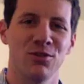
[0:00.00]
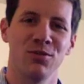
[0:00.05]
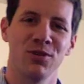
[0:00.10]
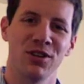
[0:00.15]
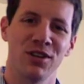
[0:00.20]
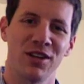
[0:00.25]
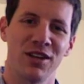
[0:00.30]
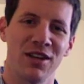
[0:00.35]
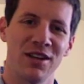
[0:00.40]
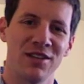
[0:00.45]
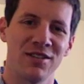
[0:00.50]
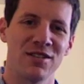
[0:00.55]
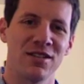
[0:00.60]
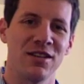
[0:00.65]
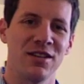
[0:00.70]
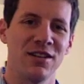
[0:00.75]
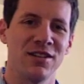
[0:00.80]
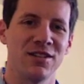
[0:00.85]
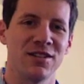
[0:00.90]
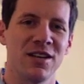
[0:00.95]
what the case
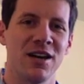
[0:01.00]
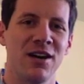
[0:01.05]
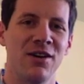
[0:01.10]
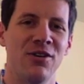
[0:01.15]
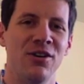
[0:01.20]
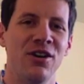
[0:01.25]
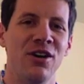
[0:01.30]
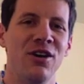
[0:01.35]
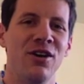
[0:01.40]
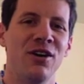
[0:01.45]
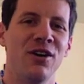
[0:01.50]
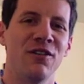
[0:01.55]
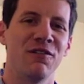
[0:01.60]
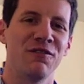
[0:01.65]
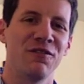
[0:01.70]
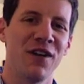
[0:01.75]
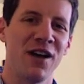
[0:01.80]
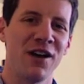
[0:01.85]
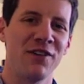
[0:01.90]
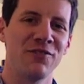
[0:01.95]
lays out are
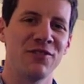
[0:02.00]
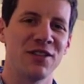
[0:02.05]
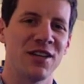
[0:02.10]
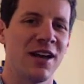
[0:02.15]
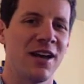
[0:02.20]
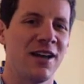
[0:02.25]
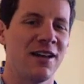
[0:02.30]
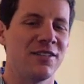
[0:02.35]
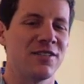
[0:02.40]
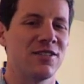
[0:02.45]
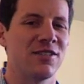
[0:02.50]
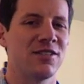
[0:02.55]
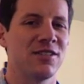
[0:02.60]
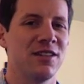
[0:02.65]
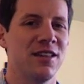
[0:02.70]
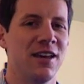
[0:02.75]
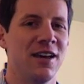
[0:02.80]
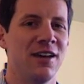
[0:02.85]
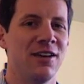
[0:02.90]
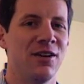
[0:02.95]
5 tasks
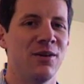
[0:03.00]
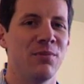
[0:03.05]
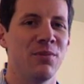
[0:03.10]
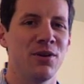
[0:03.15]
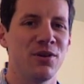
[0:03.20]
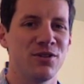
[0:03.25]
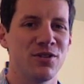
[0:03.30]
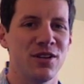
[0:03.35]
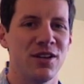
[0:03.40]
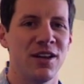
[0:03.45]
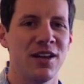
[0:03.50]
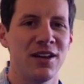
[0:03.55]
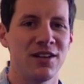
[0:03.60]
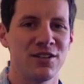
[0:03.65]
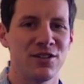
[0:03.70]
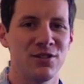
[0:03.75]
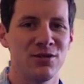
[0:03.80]
that a person has